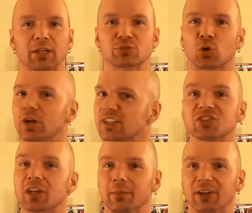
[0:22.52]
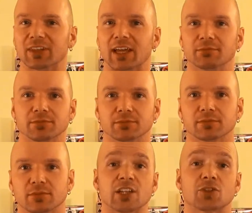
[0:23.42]
much more I can say about that.
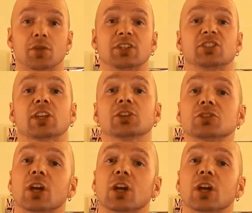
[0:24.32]
So the discussion